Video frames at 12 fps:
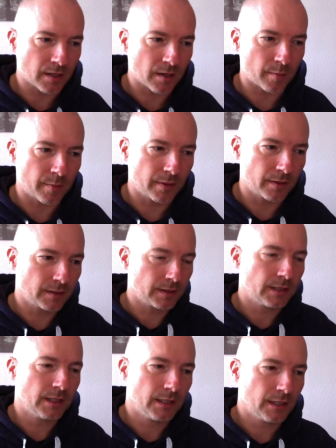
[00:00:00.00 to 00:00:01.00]
up
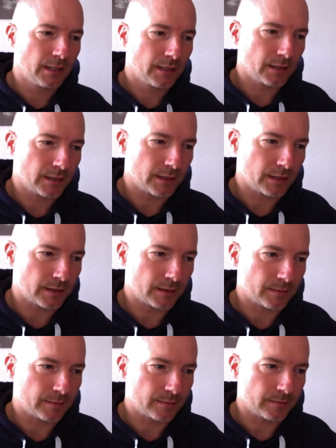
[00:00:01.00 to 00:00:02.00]

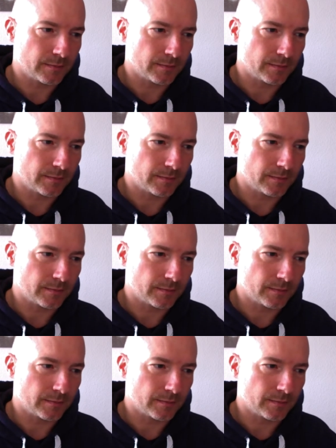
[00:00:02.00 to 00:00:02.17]
Um,